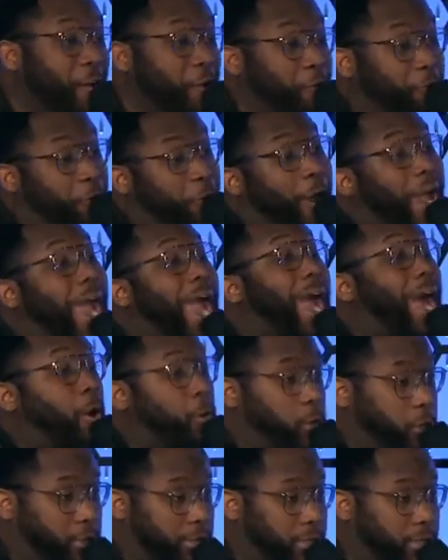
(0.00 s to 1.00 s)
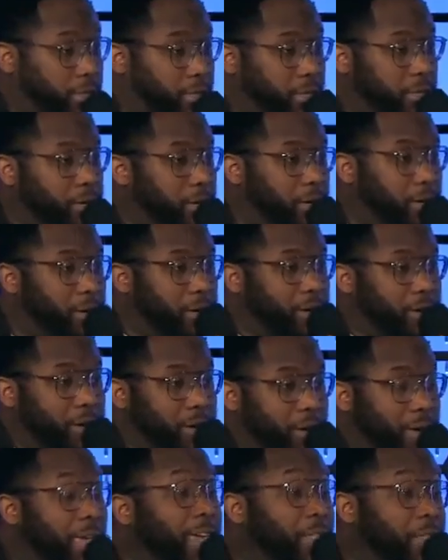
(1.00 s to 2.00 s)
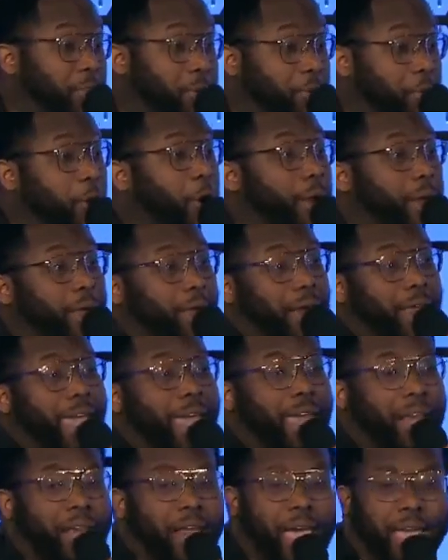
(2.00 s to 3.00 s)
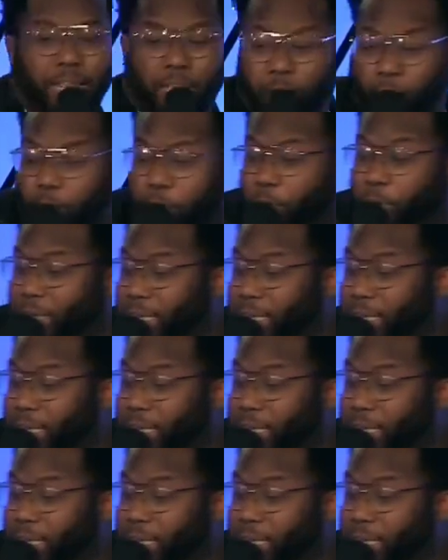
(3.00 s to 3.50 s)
for hours, in the morning and at night, he would put